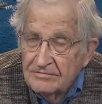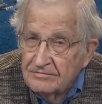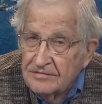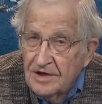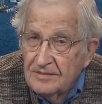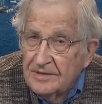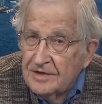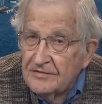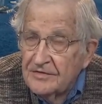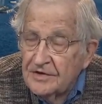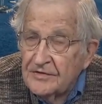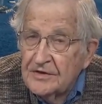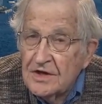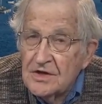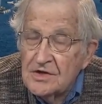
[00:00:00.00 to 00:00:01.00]
probably
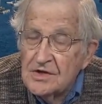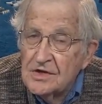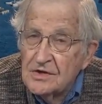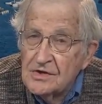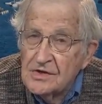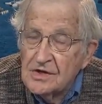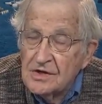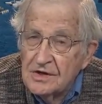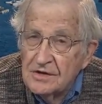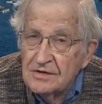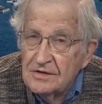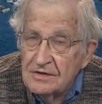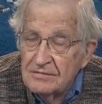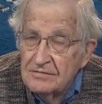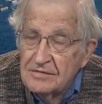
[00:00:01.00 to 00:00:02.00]
15 years
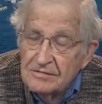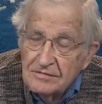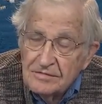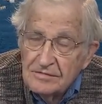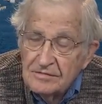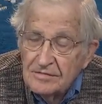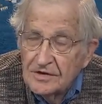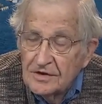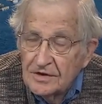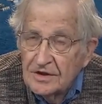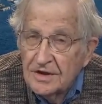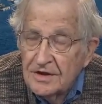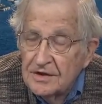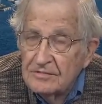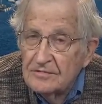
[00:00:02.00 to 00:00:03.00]
ago,
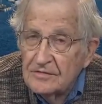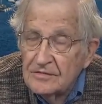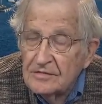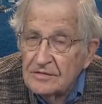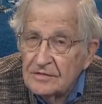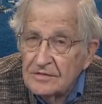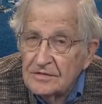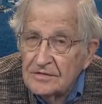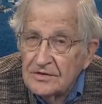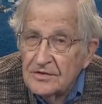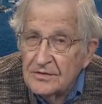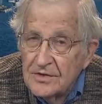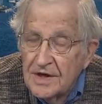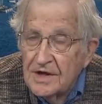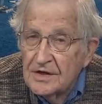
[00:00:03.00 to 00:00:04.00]
early
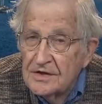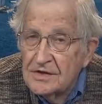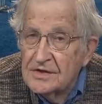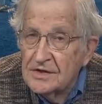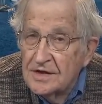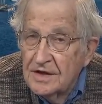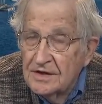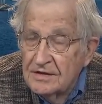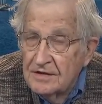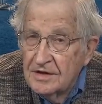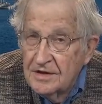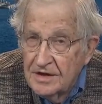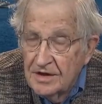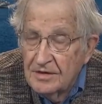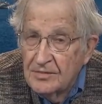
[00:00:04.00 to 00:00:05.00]
2000s,
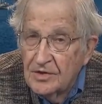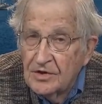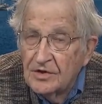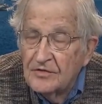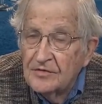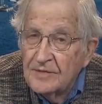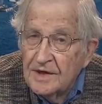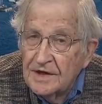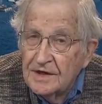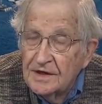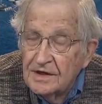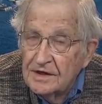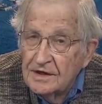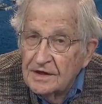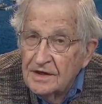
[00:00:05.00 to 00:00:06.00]
in a book of mine,
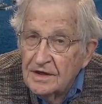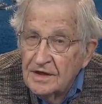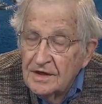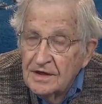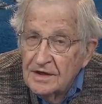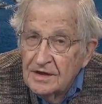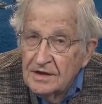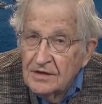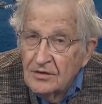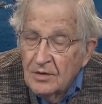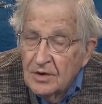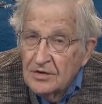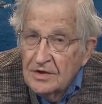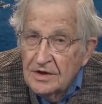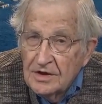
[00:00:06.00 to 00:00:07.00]
I
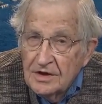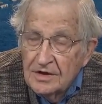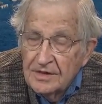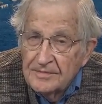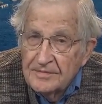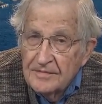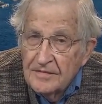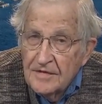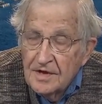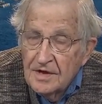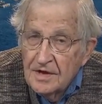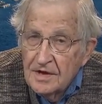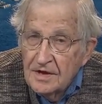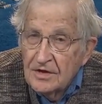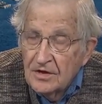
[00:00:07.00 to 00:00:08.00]
quoted
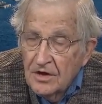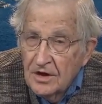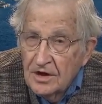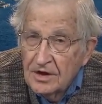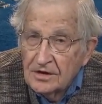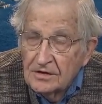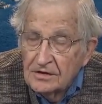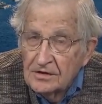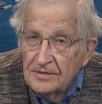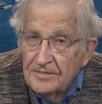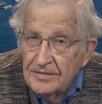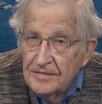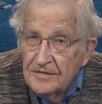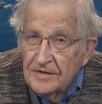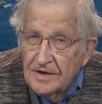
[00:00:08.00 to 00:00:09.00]
an article,
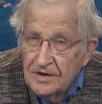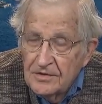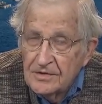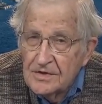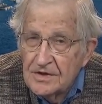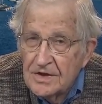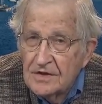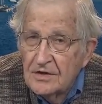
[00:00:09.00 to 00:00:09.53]
interesting